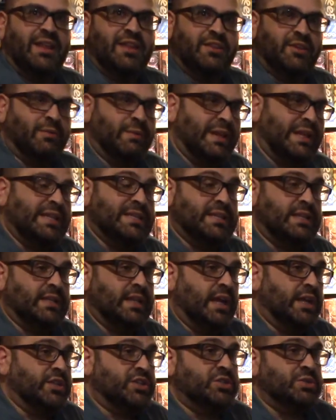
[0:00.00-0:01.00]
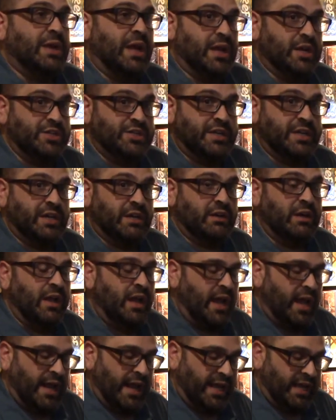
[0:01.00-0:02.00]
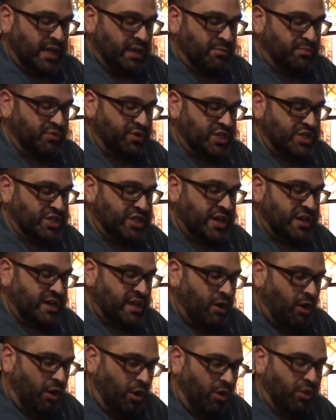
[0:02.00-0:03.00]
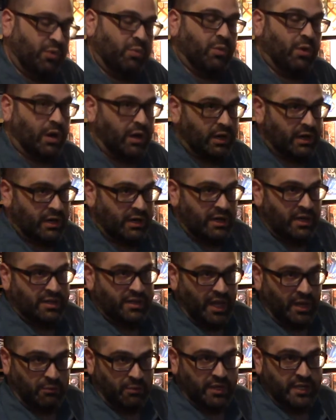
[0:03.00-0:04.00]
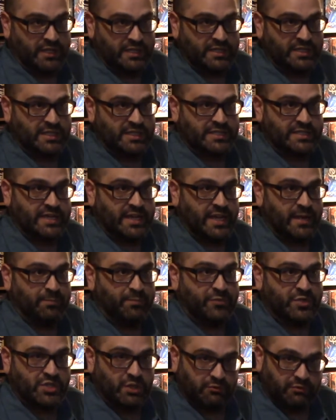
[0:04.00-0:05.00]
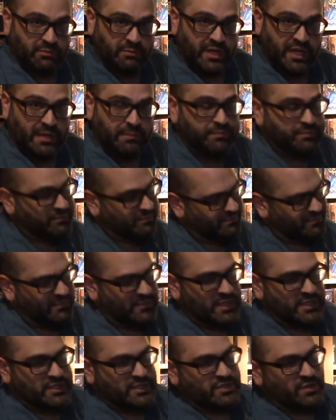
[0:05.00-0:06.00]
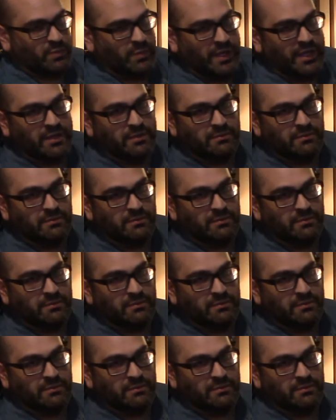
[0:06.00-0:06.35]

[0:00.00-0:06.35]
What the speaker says: there really is a lot of strategy here, and I can appreciate all the work that went into this game. So for me, this is a win.